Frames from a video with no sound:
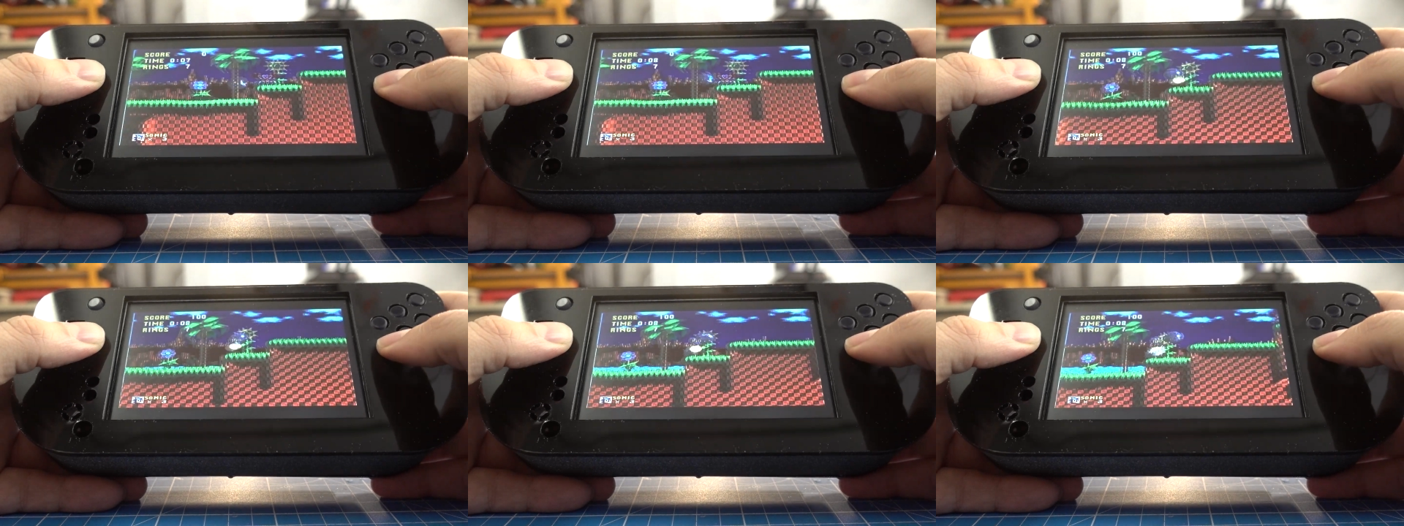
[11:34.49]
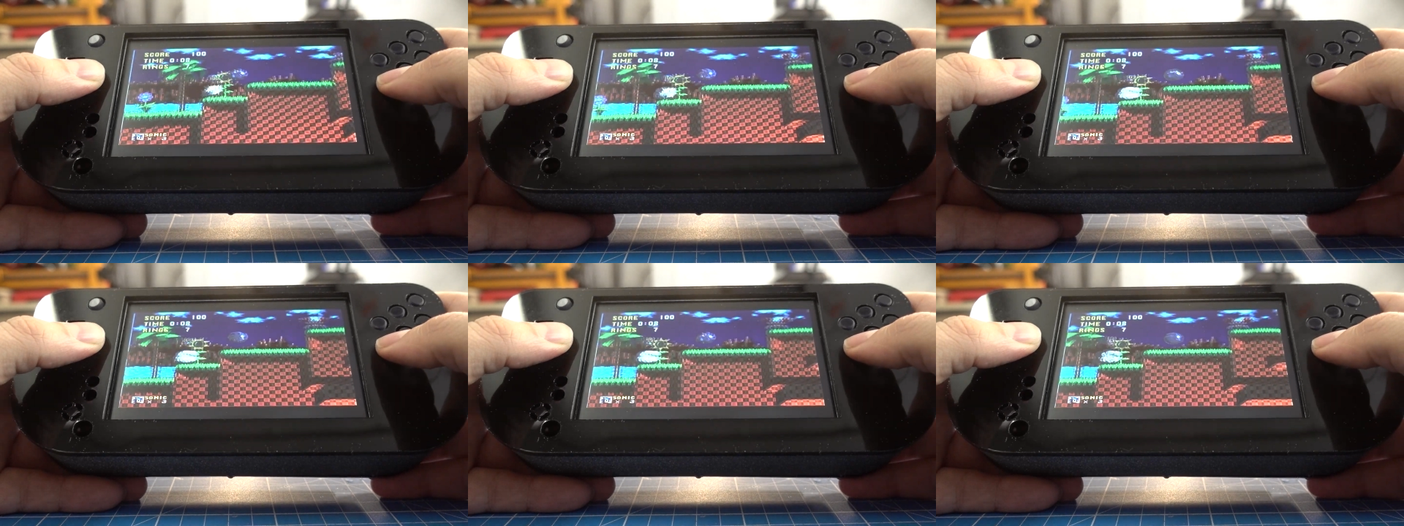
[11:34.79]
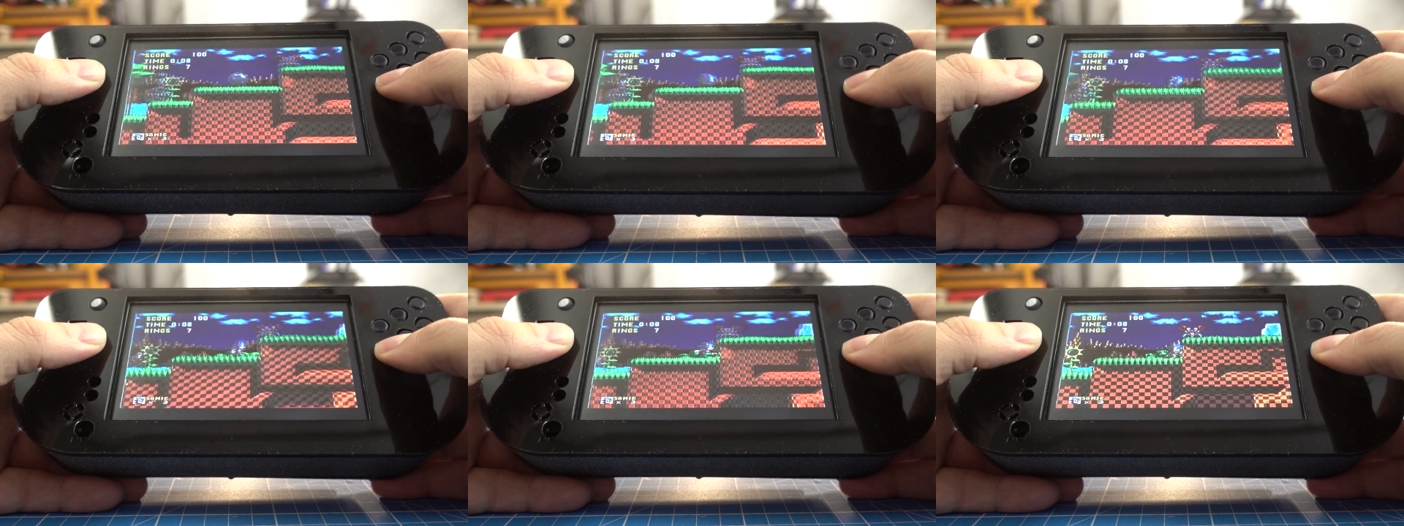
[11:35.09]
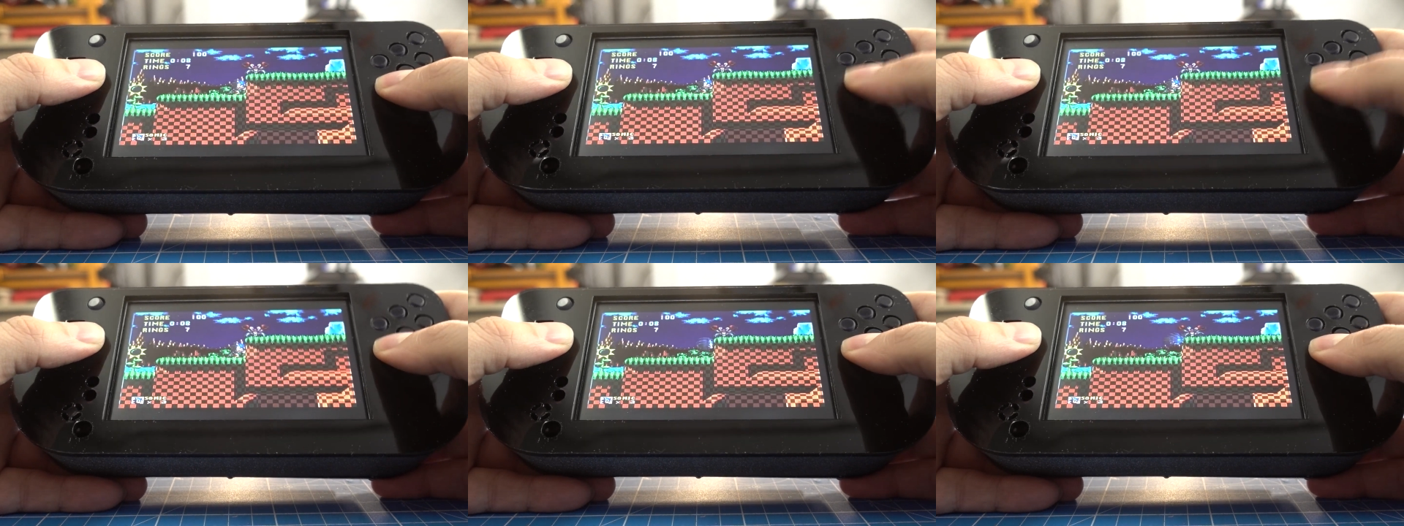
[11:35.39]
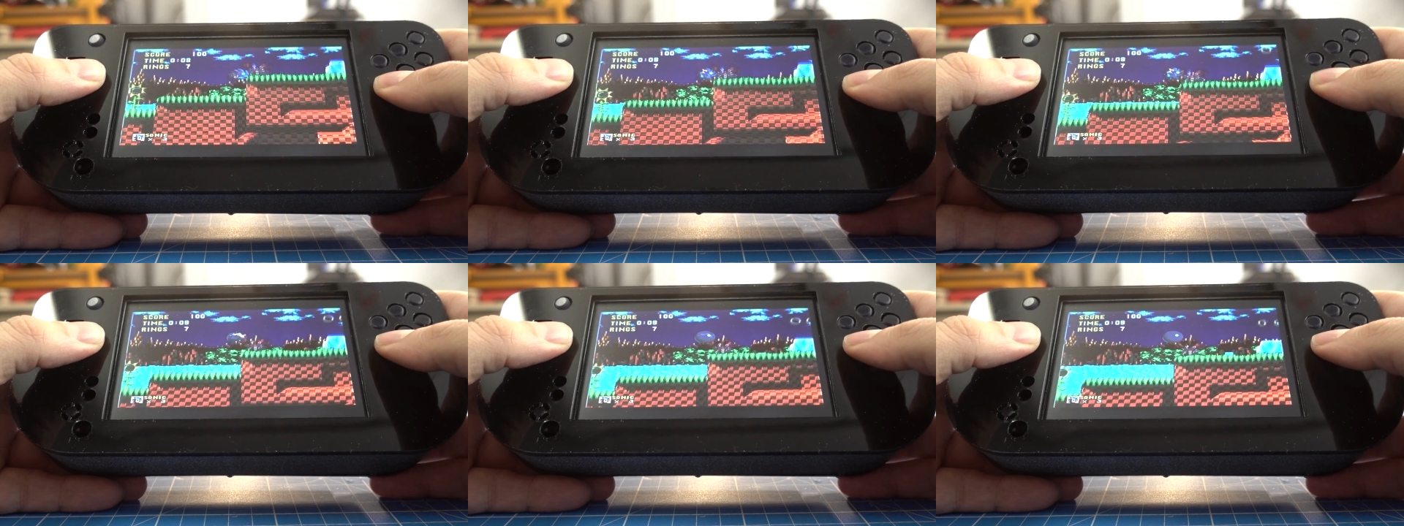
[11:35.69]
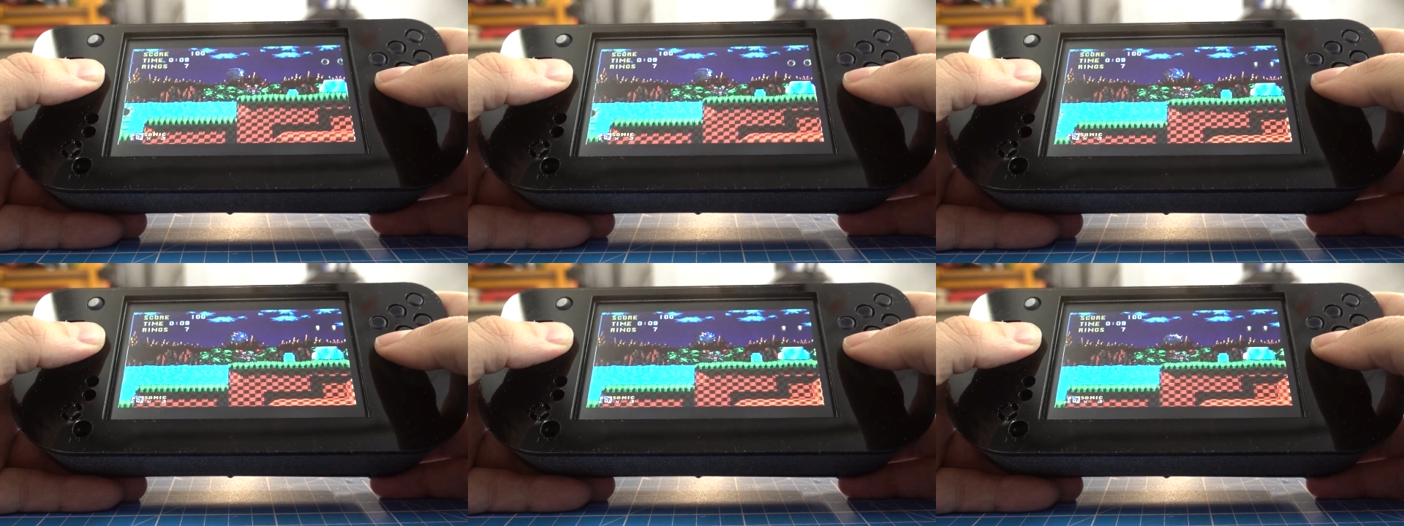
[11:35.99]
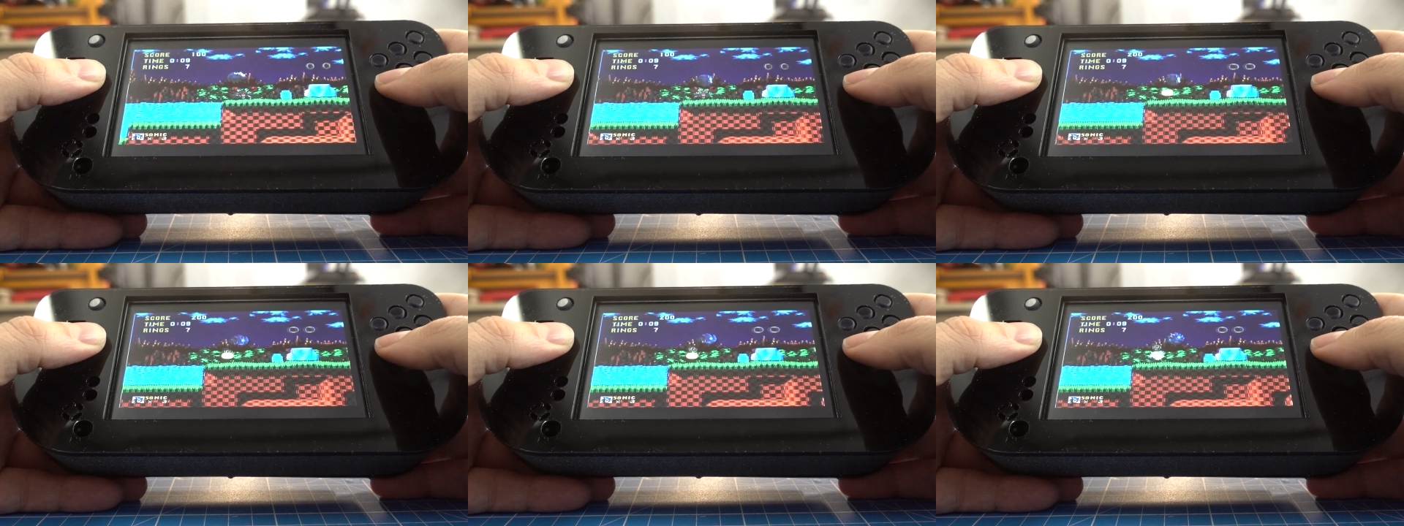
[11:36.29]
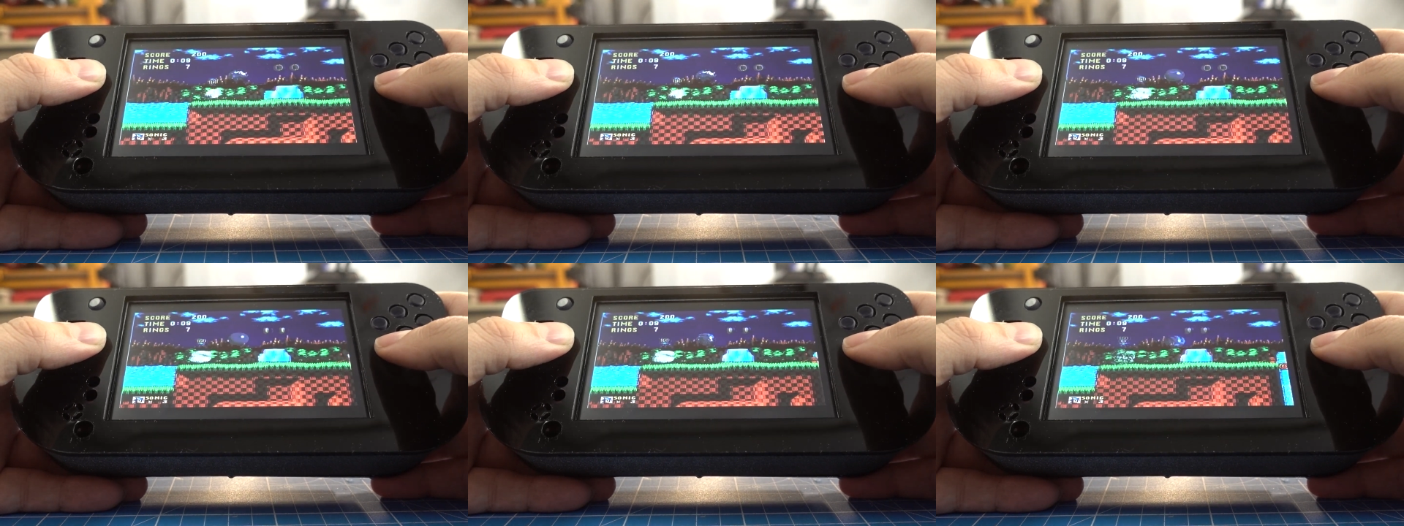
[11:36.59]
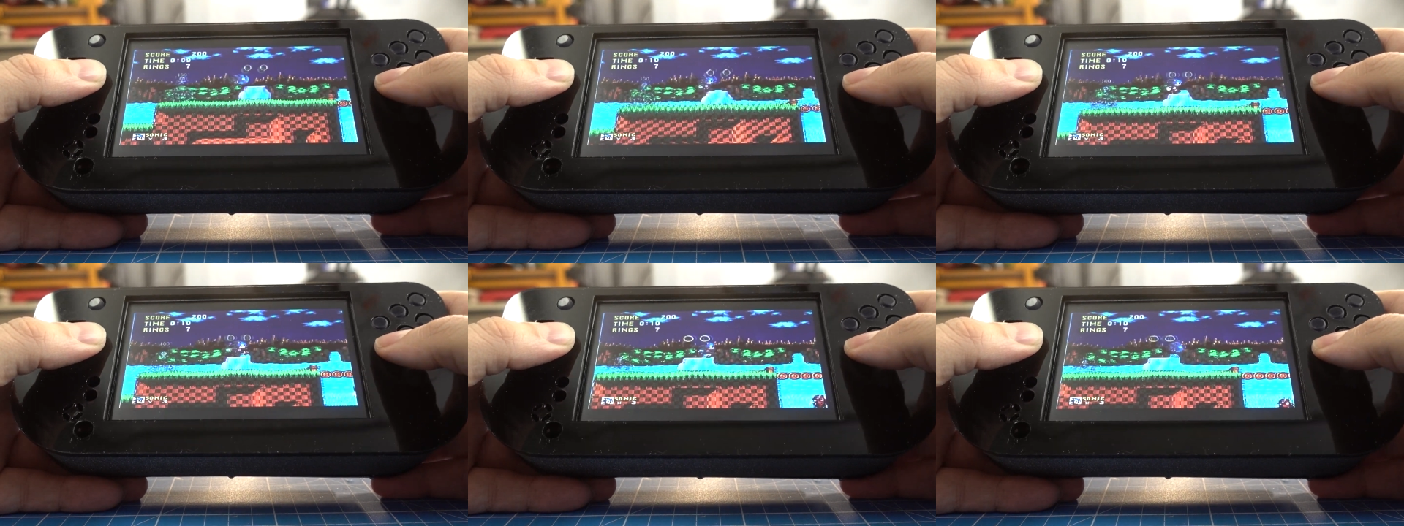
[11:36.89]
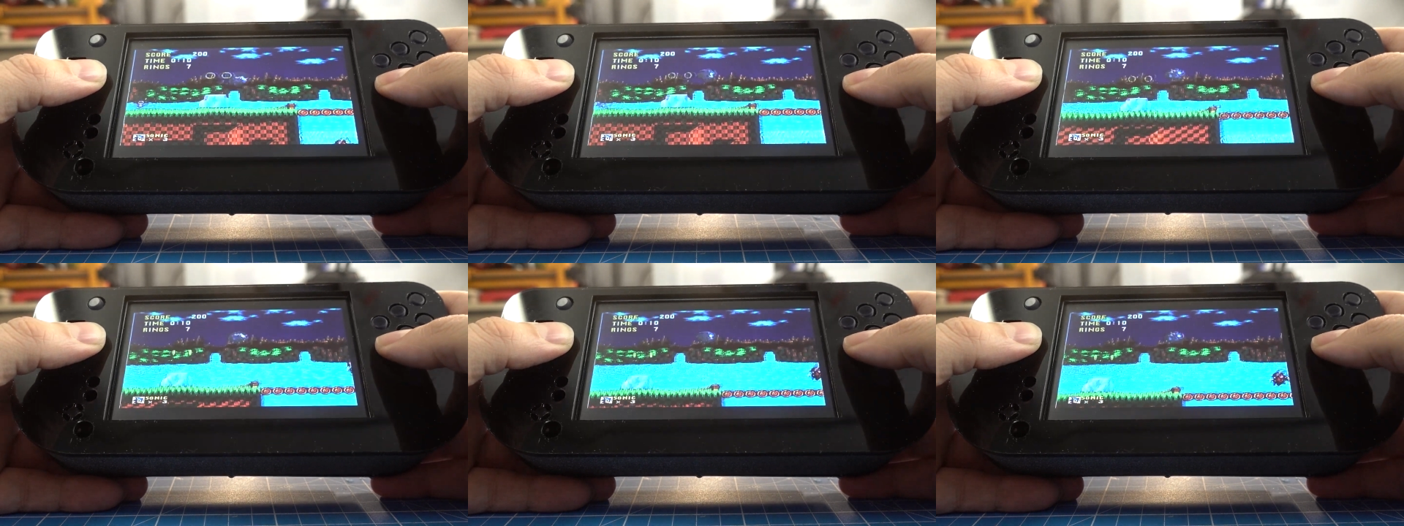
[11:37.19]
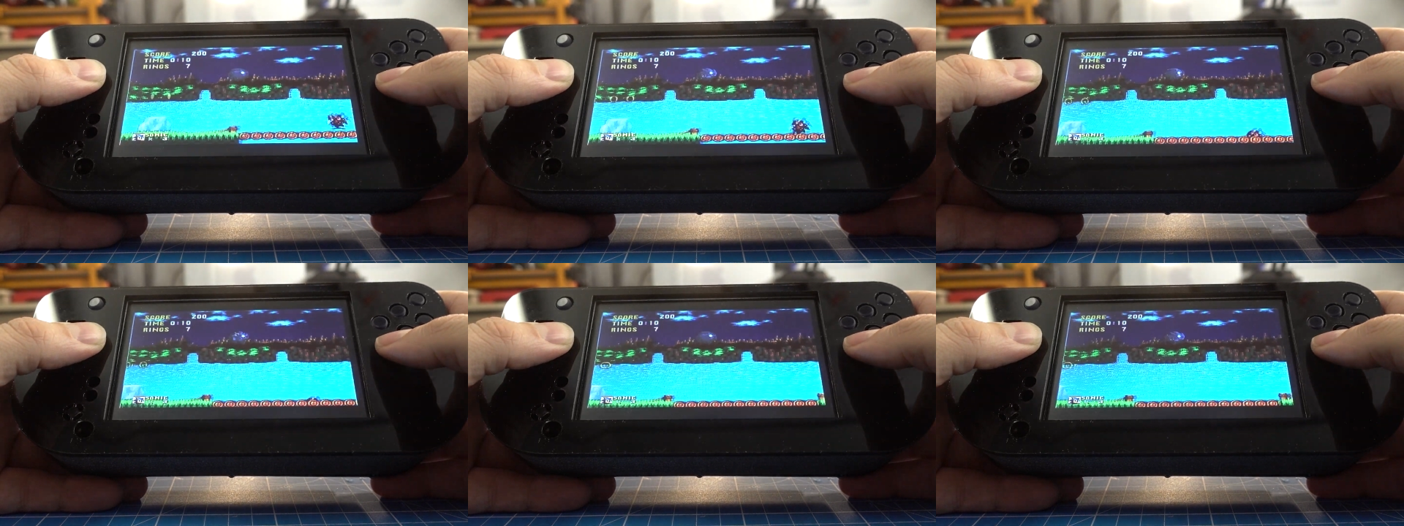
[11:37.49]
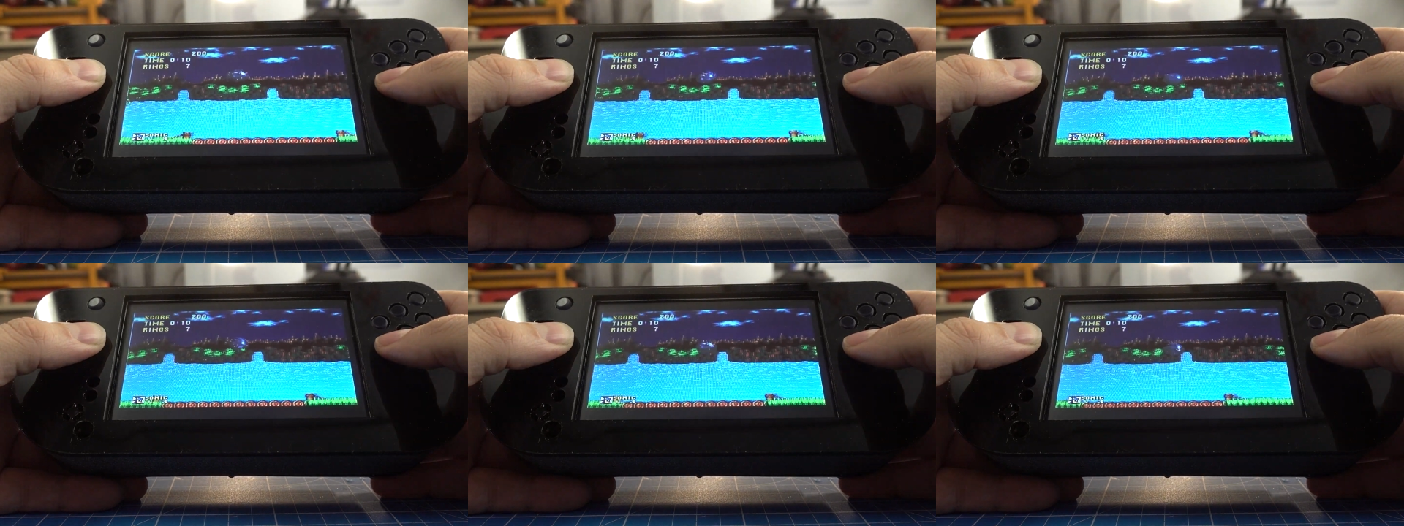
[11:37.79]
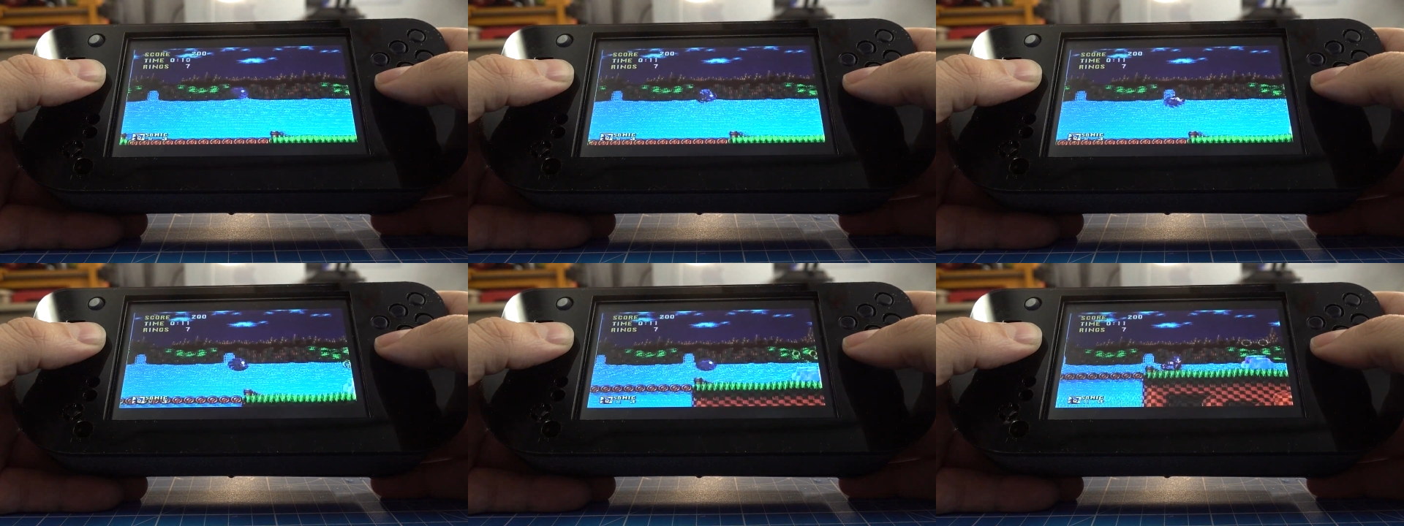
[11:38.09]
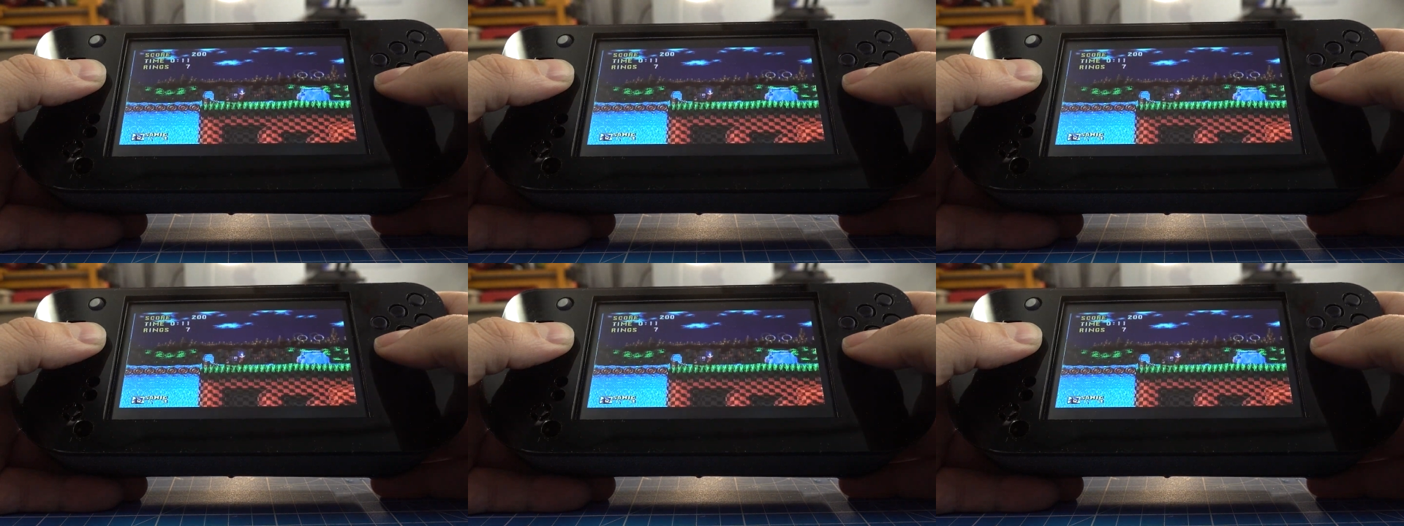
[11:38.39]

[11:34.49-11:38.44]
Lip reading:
Nobody's mouth can be seen.